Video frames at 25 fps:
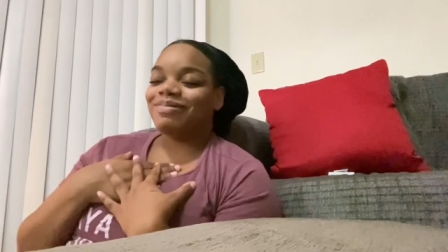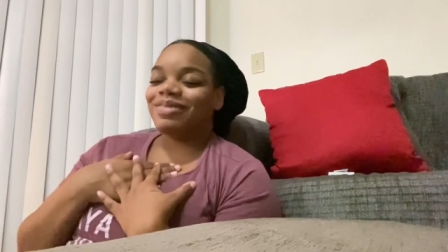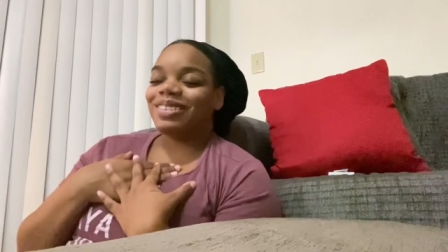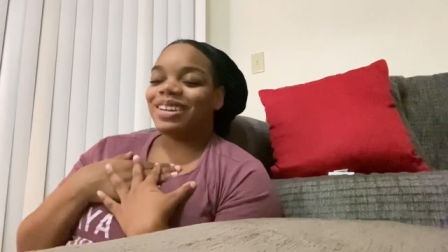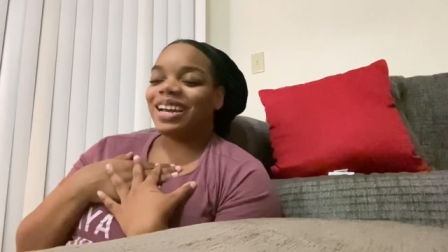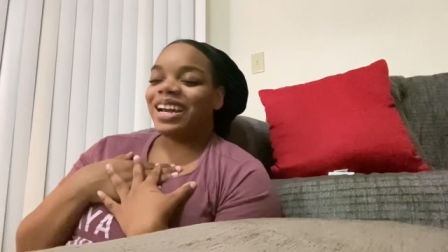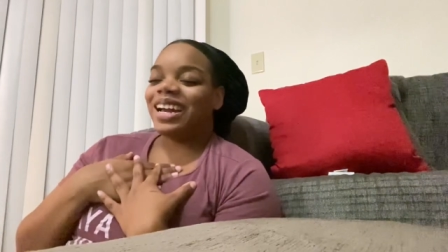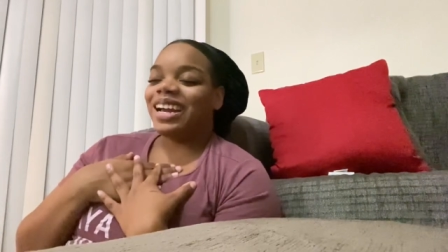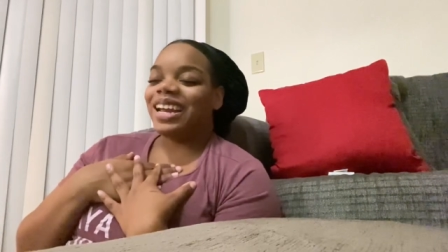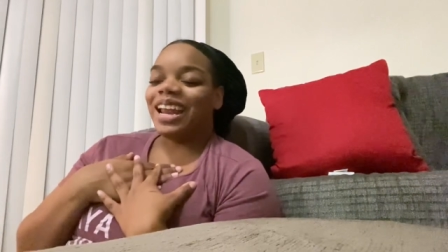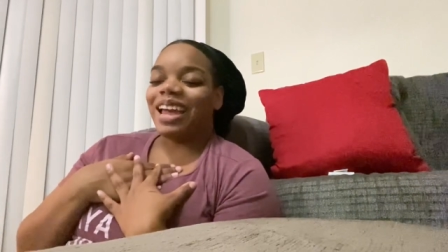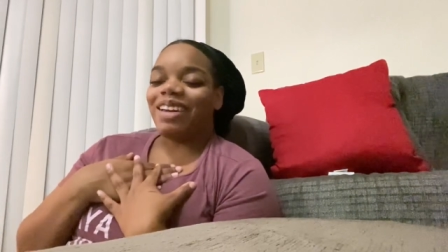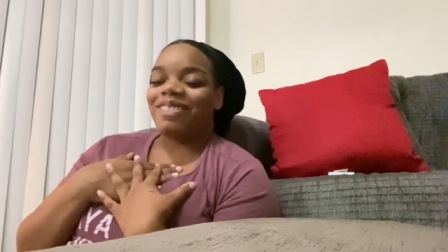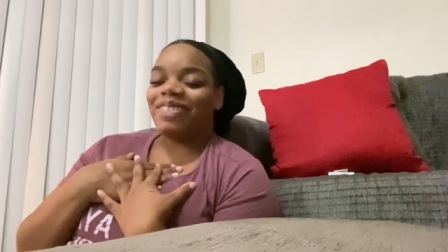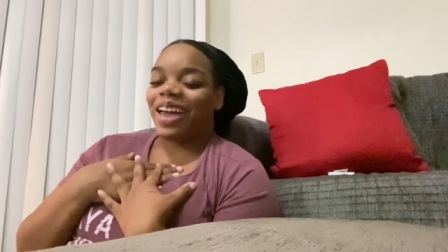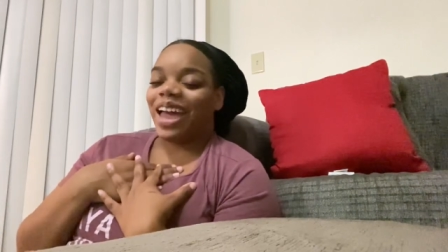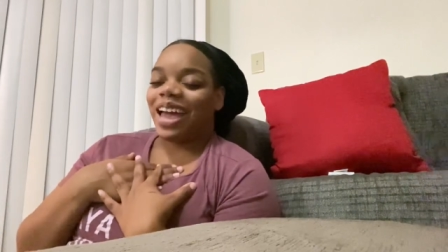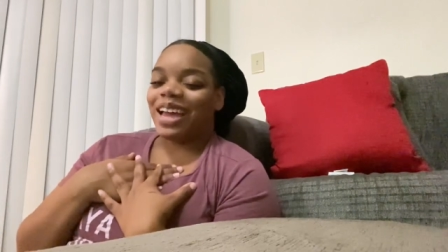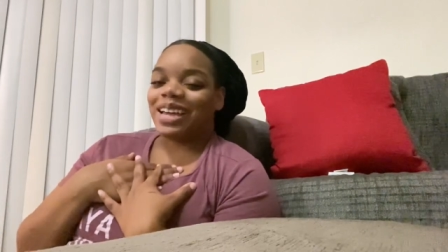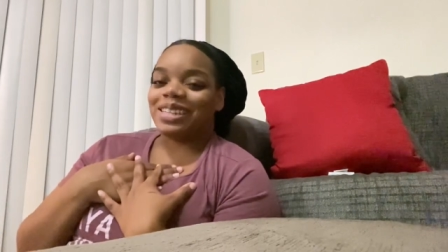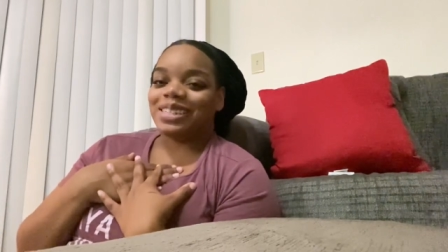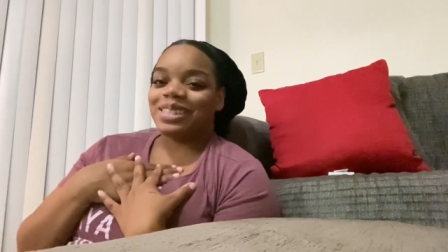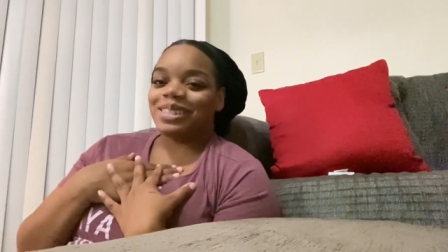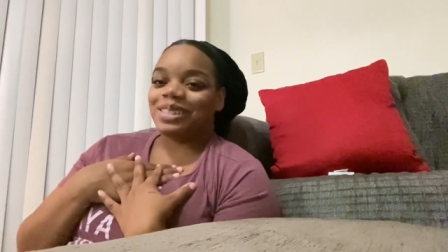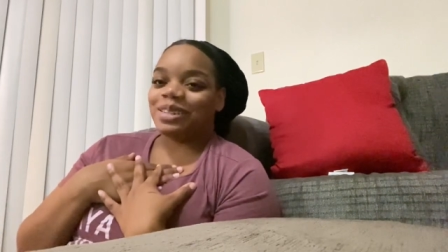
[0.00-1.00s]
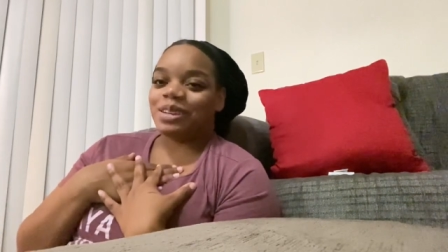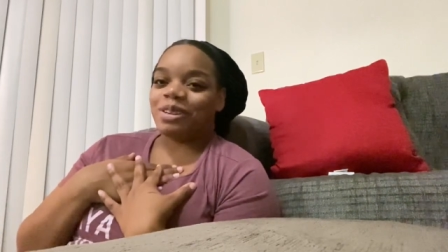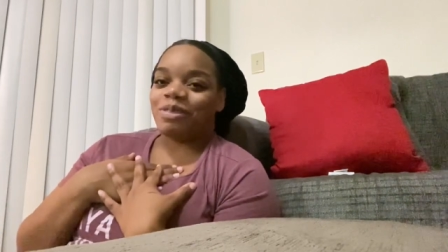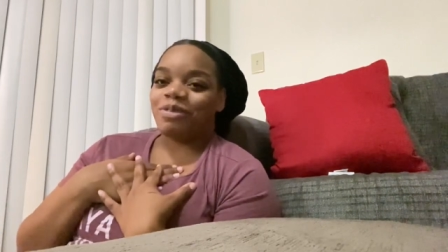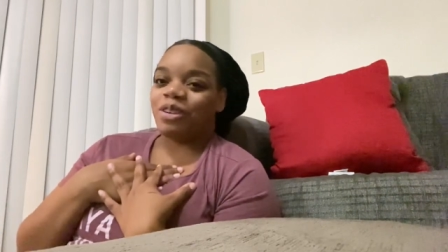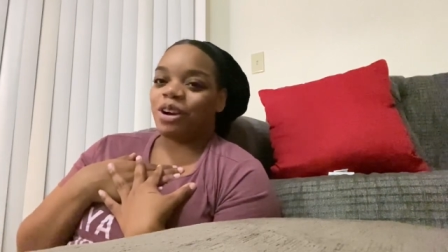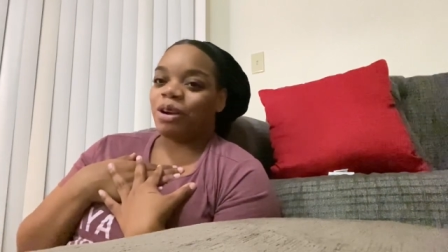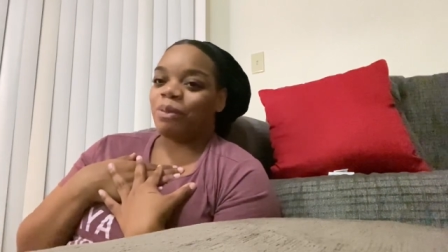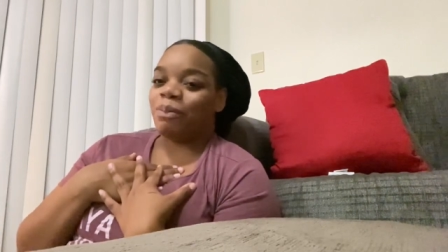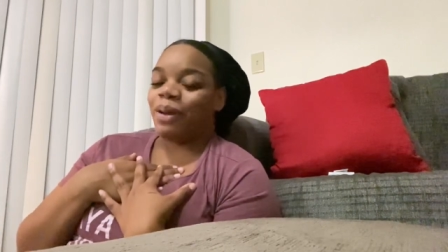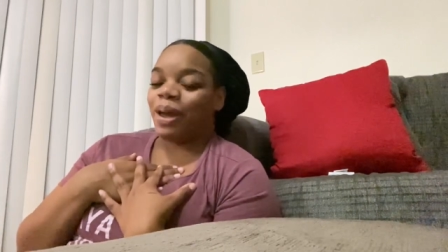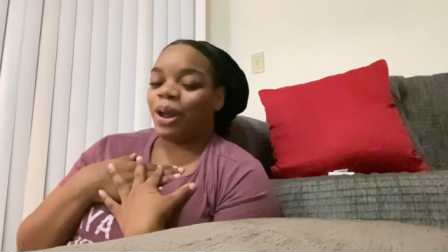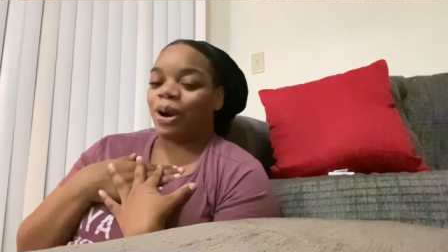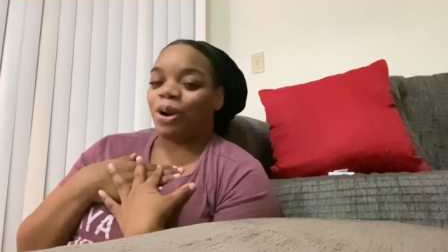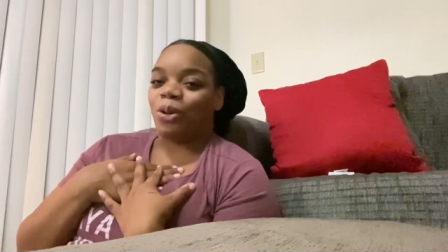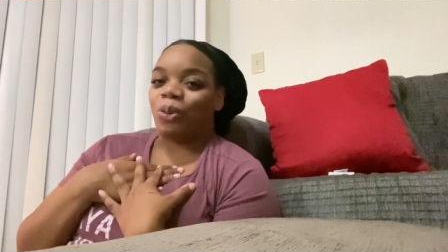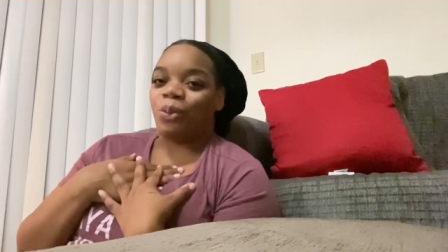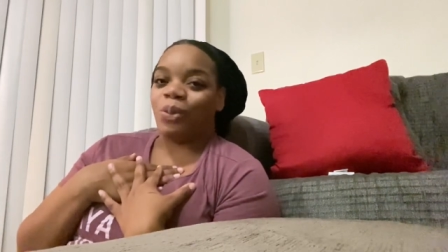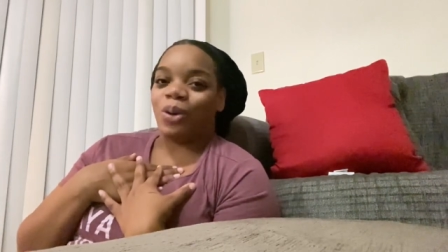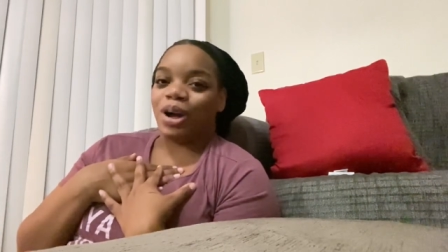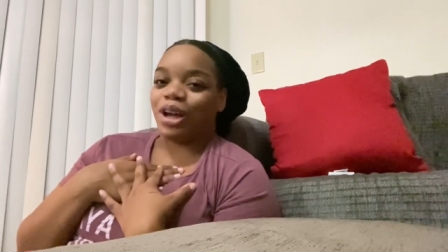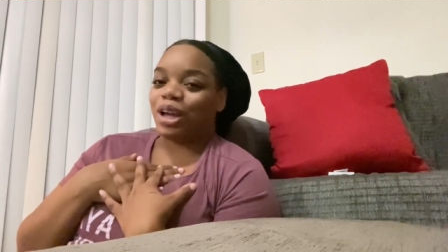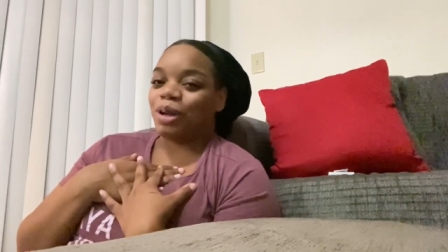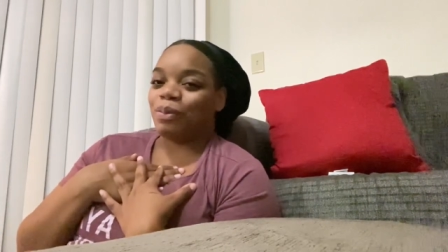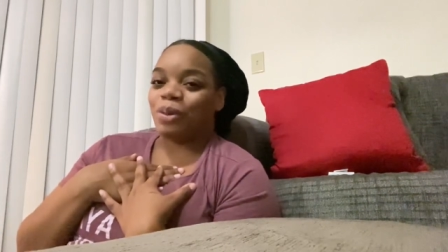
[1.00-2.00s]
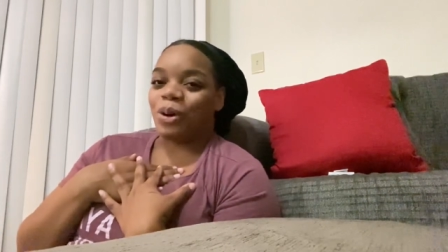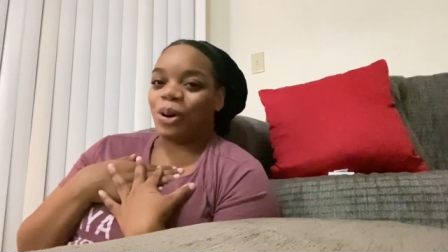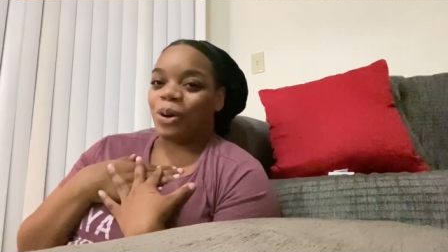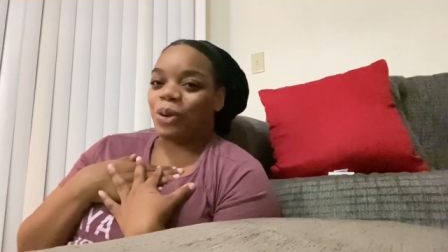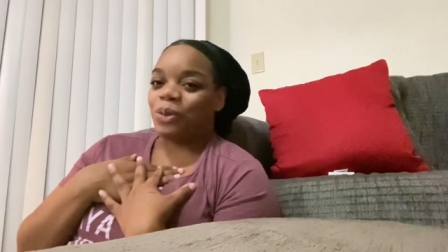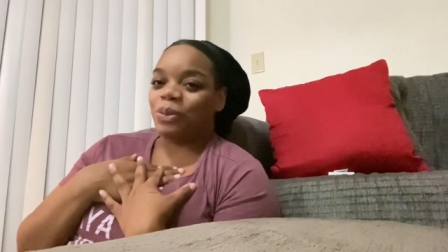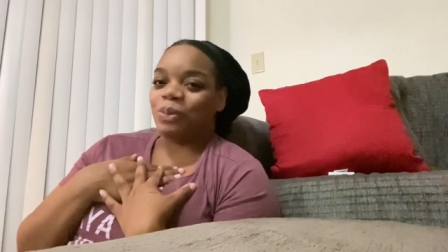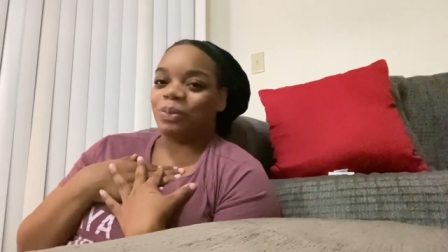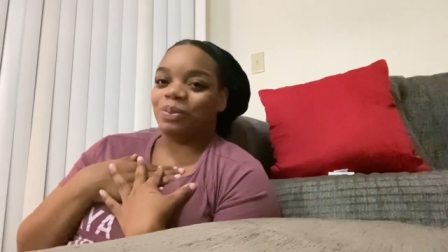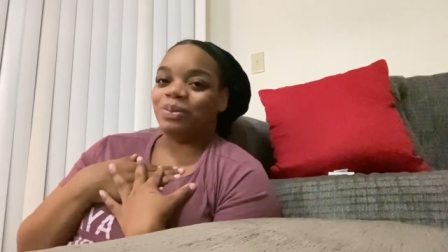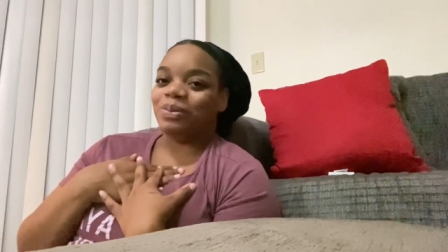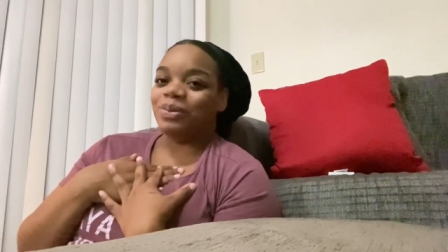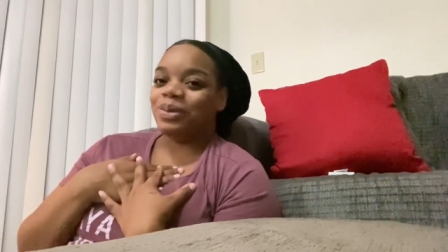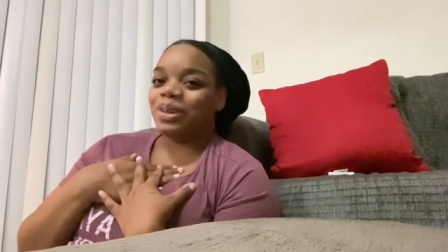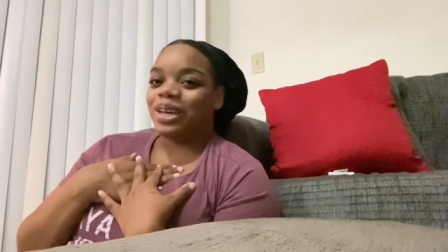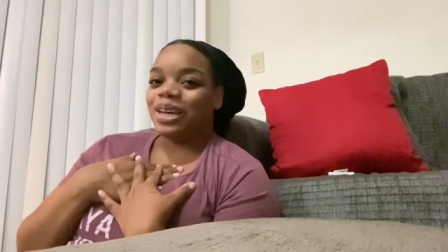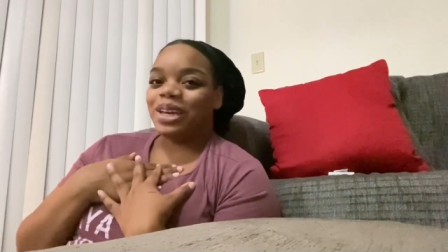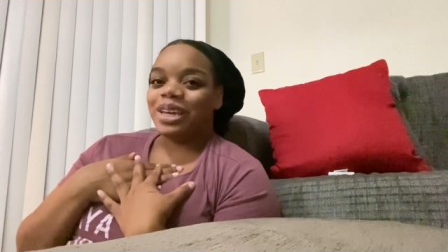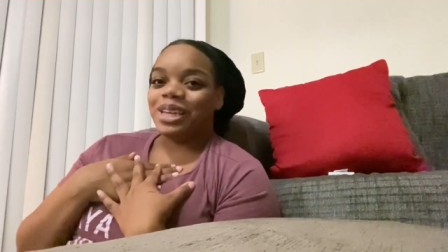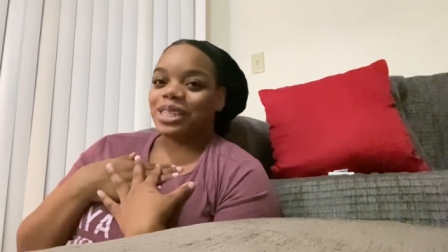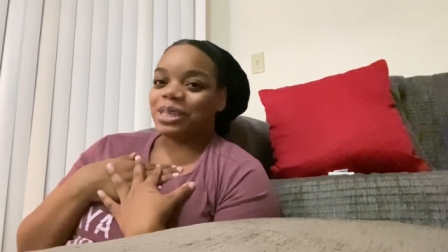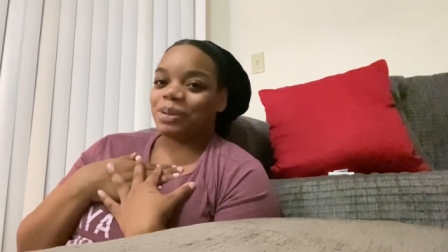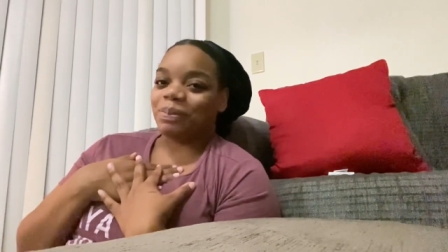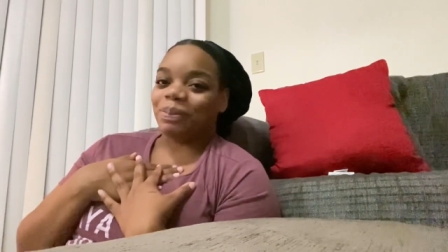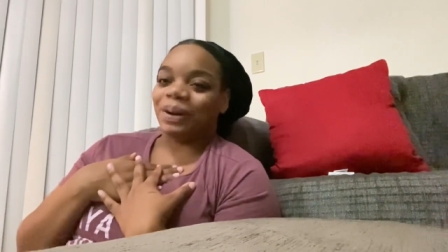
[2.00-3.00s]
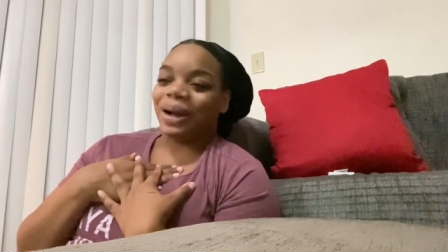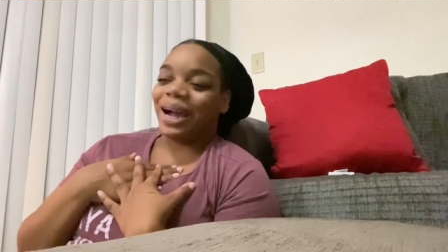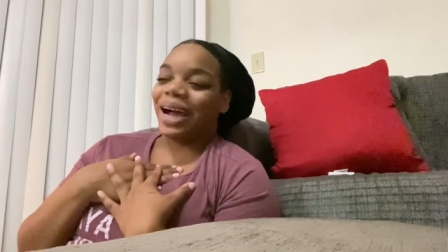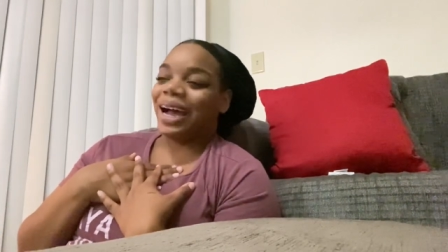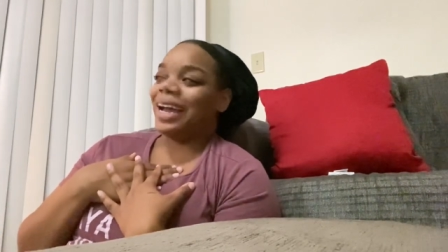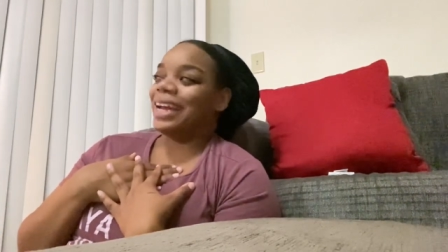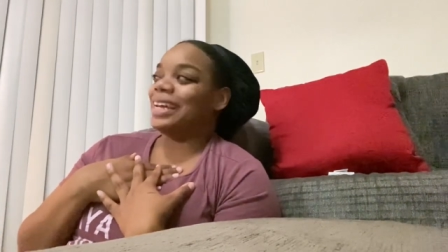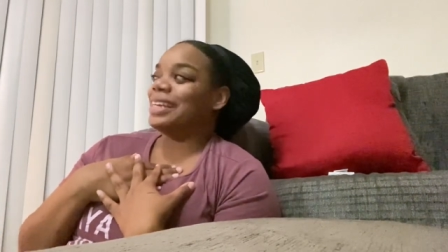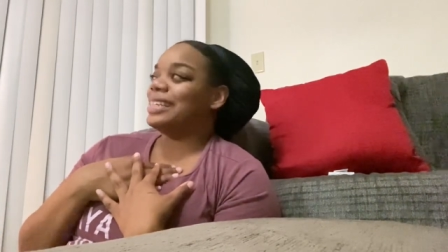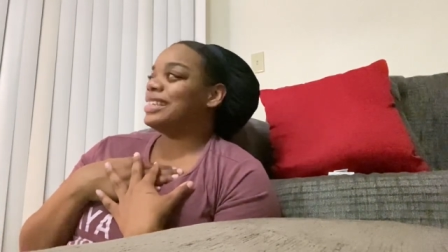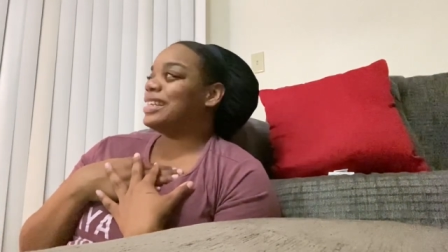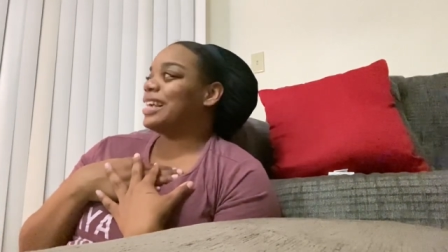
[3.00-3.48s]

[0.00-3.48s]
couldn't have asked for a better welcome home surprise.